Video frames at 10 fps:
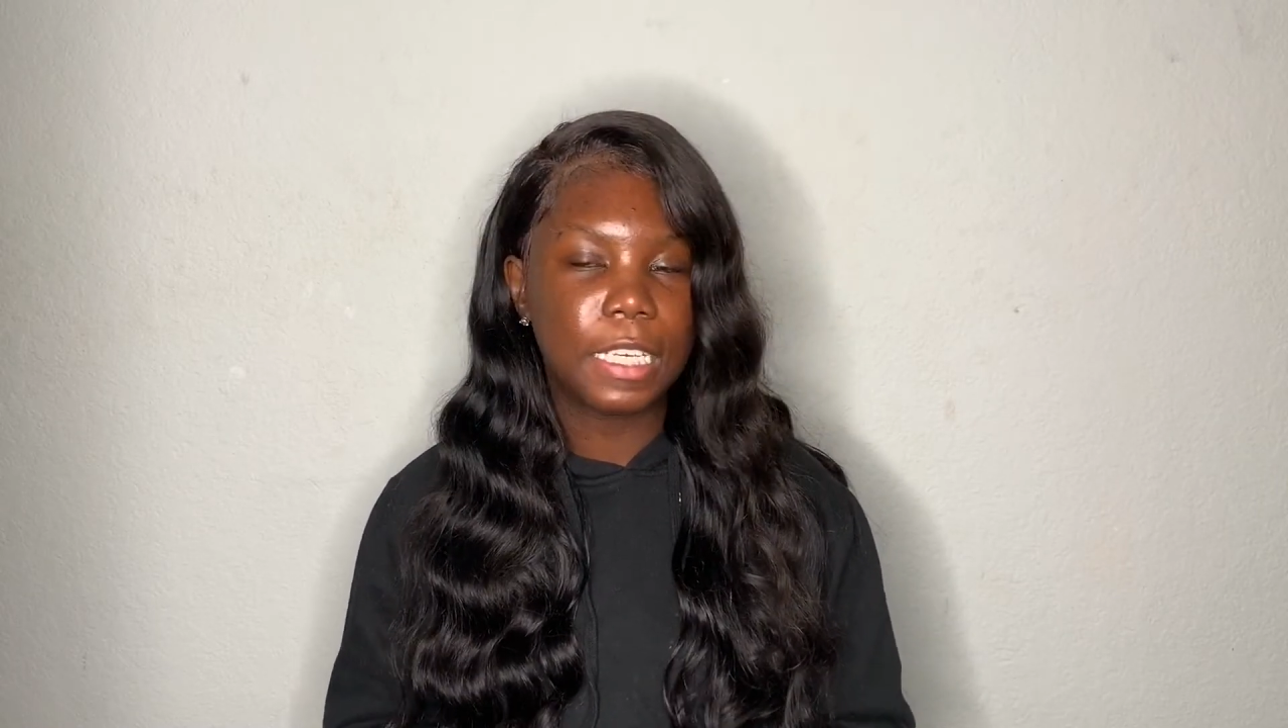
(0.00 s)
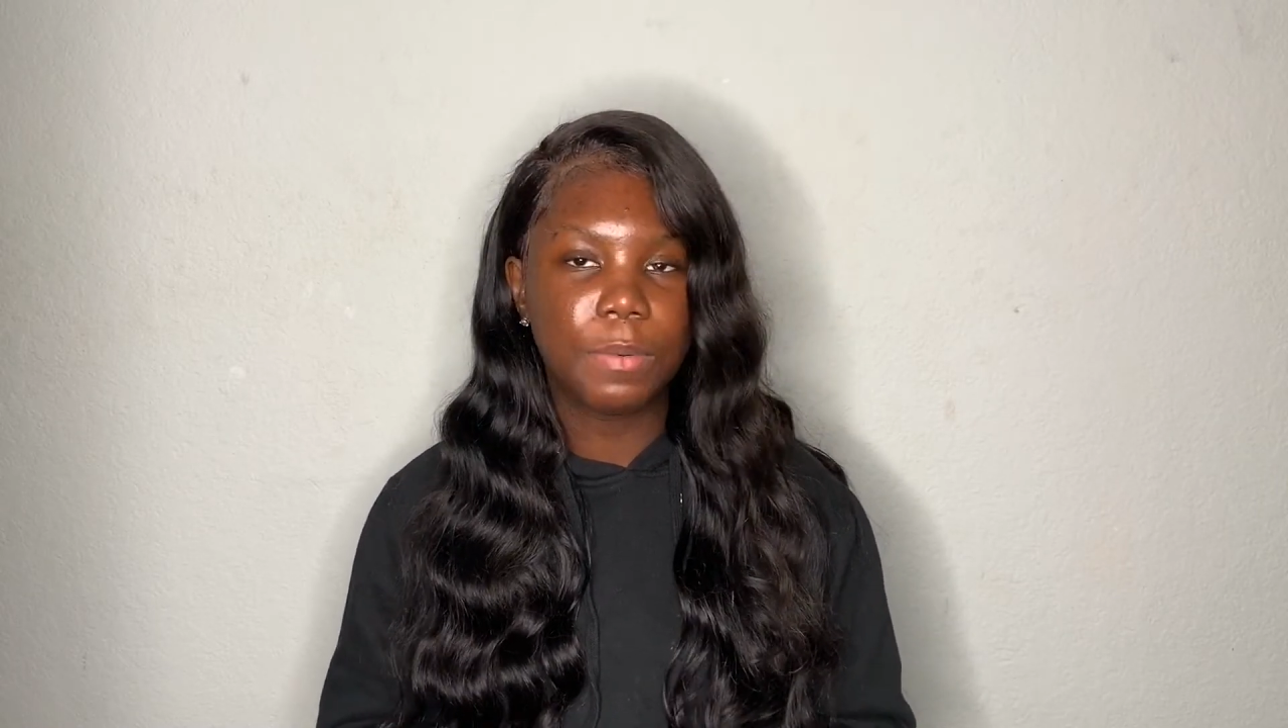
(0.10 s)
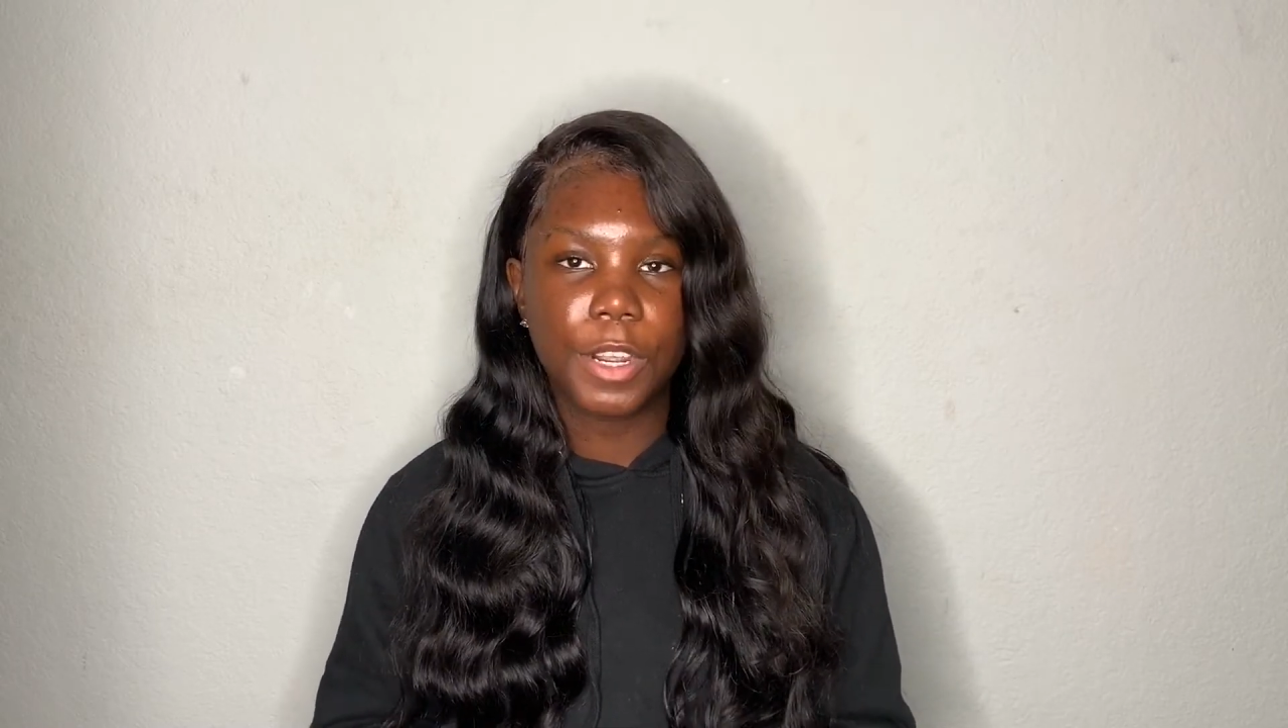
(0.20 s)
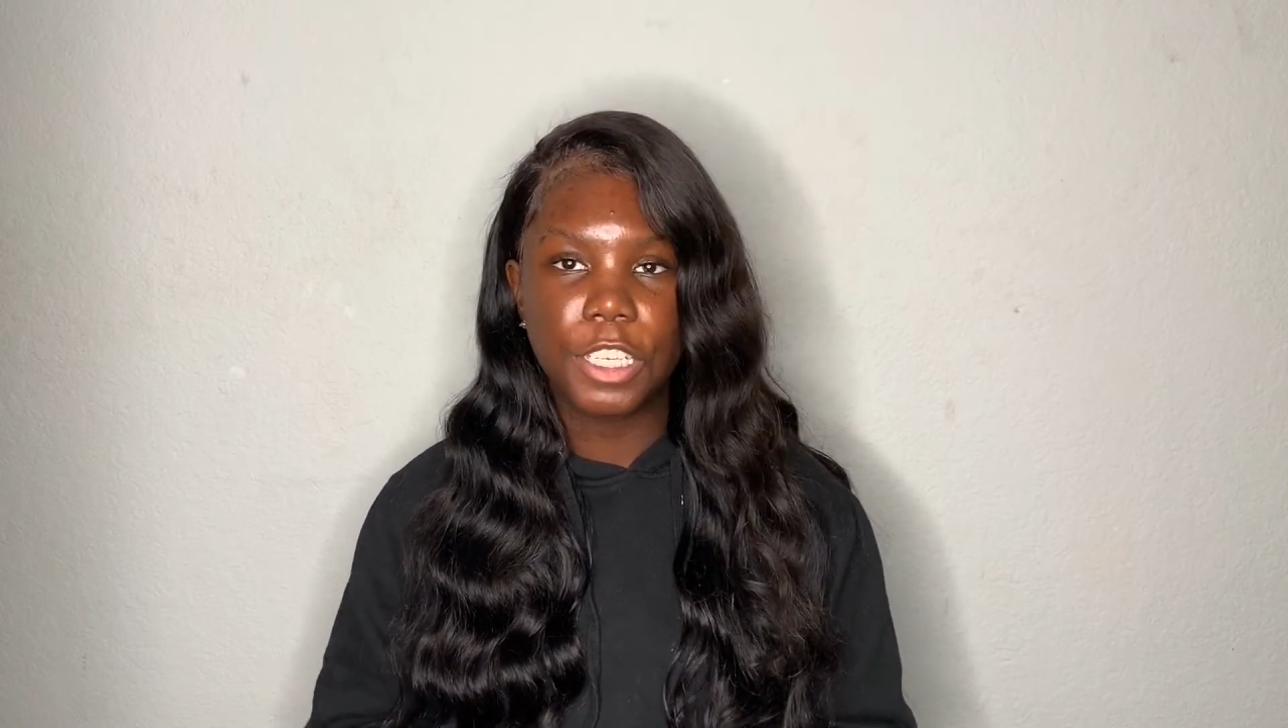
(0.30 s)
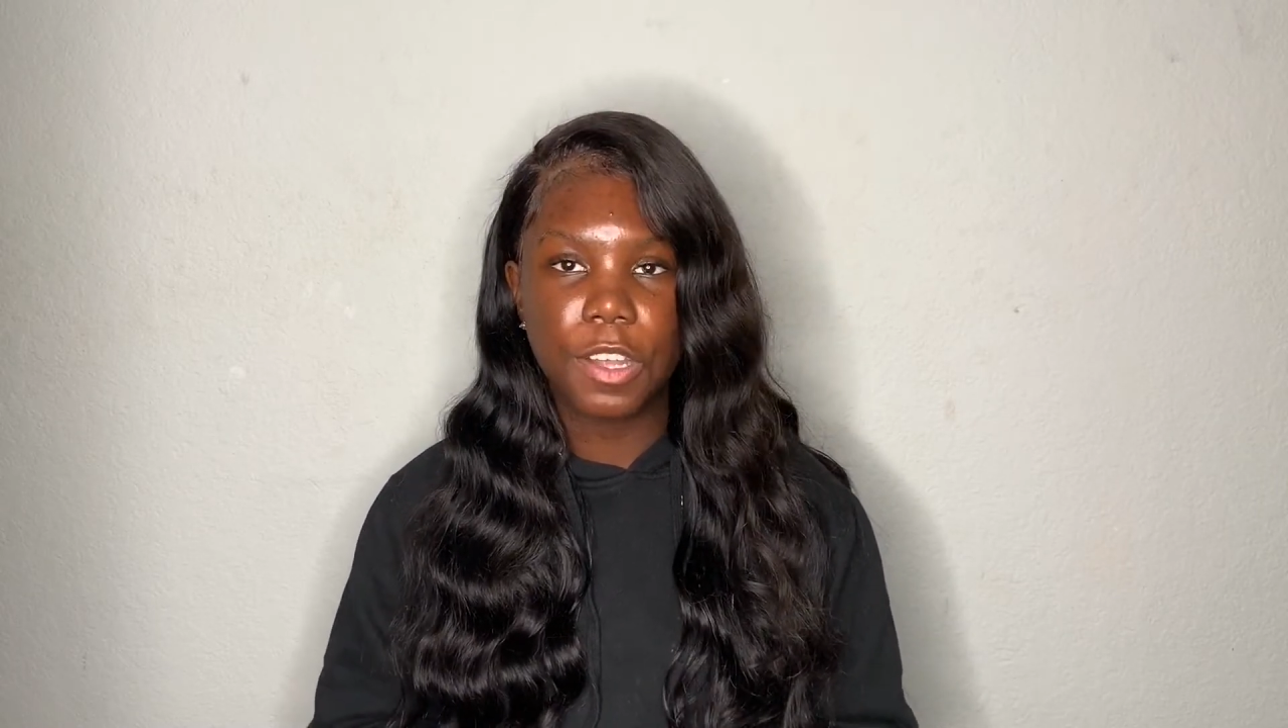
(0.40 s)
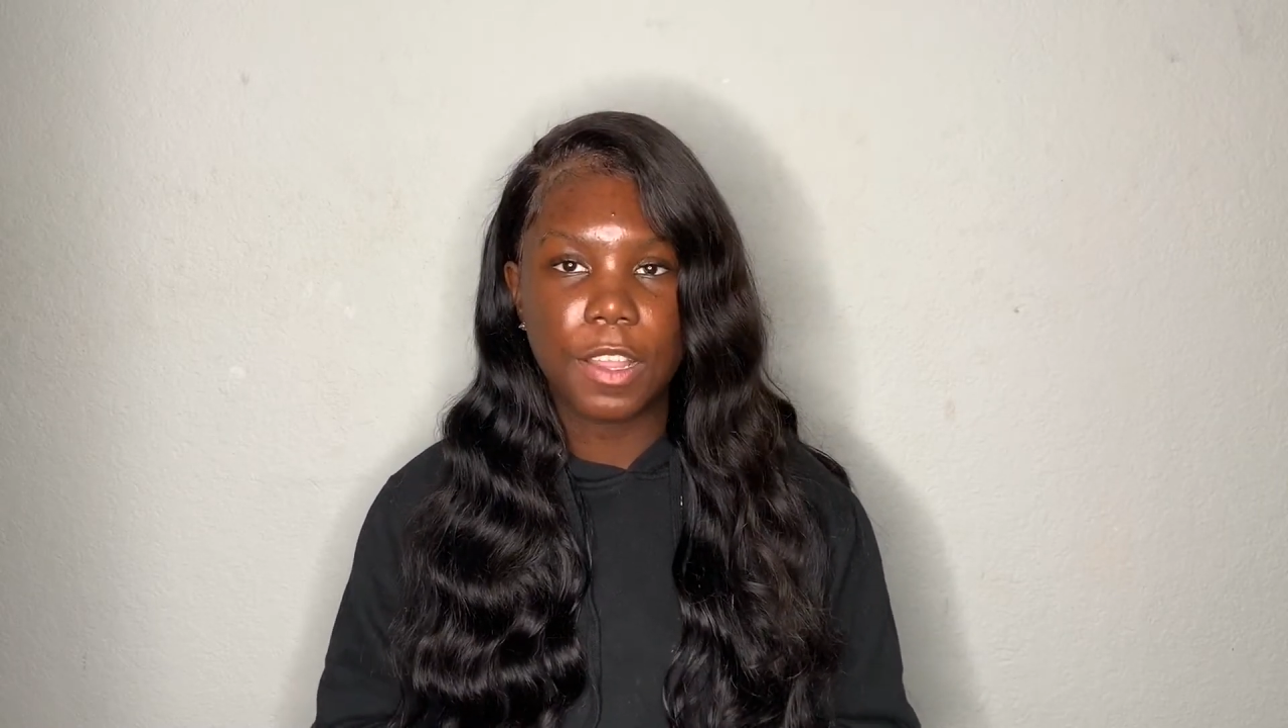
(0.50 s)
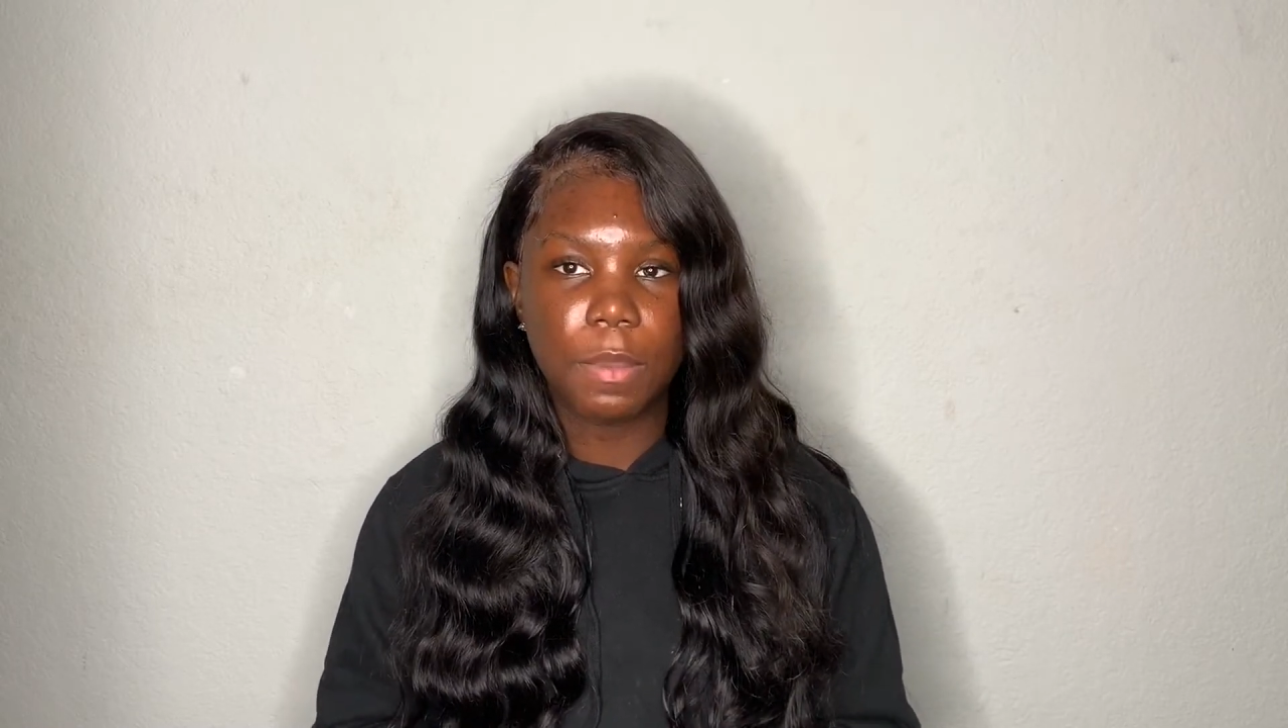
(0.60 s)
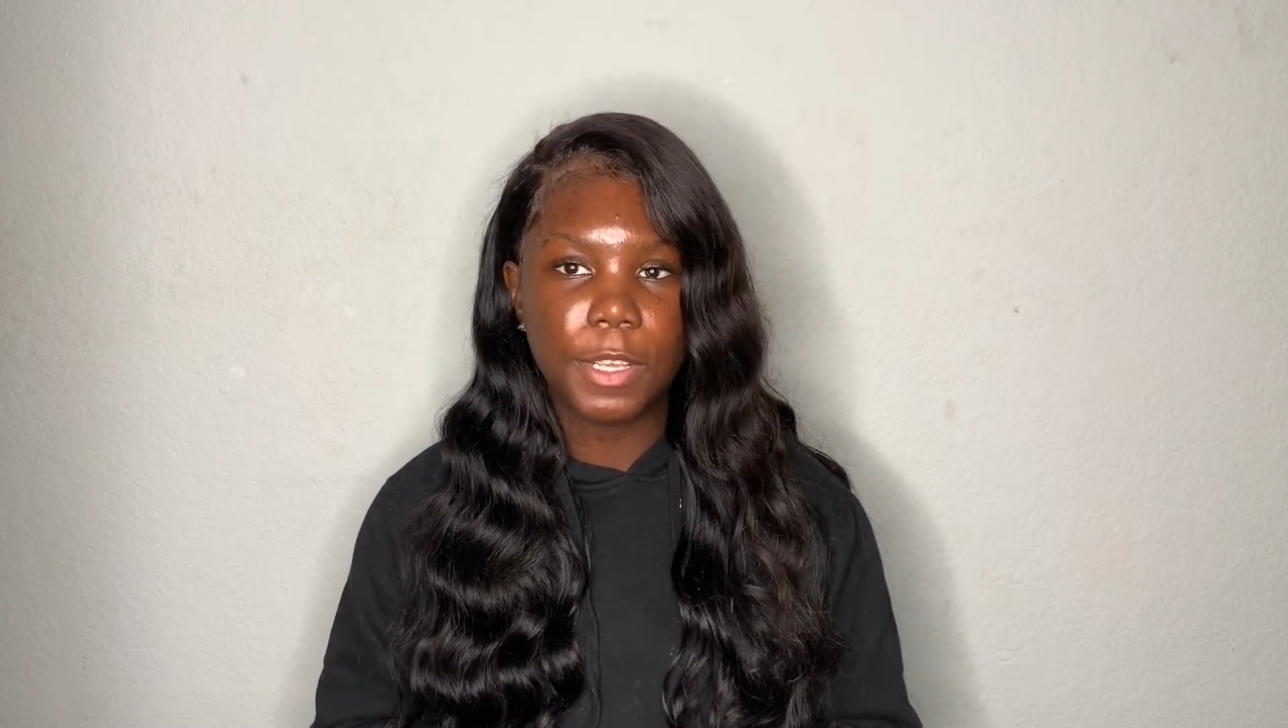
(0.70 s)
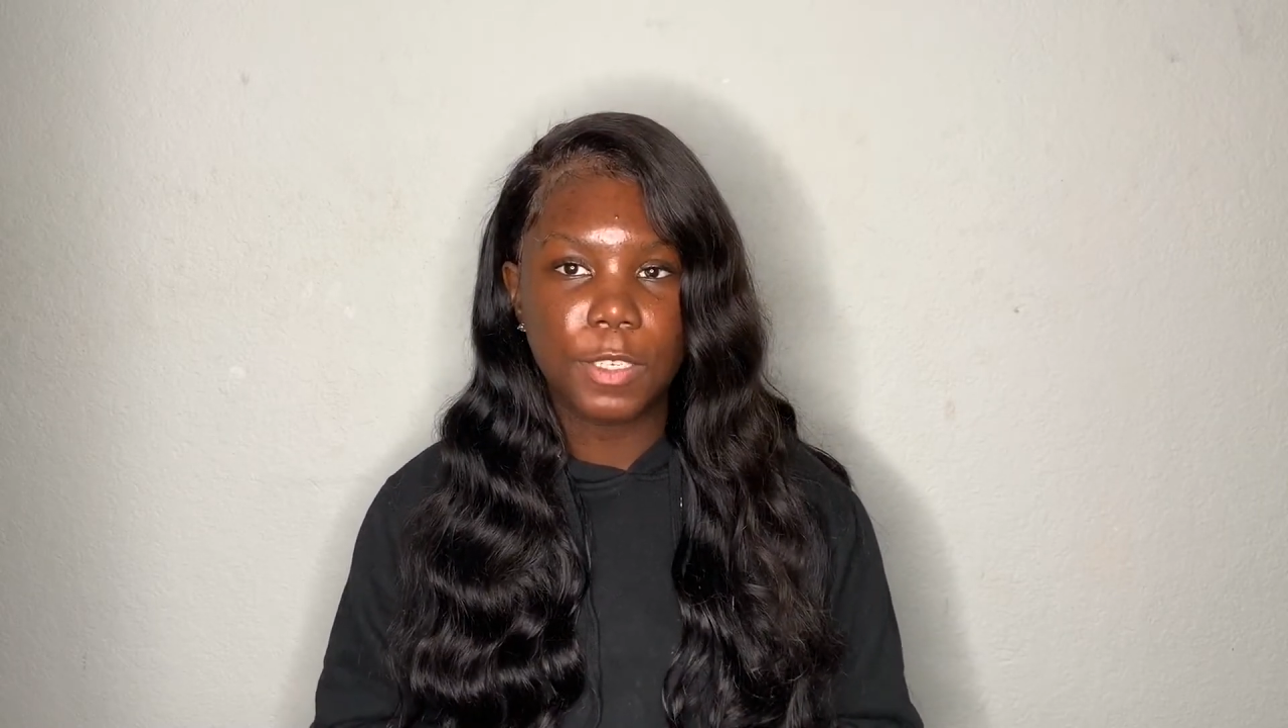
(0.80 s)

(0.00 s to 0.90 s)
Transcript: impression on them as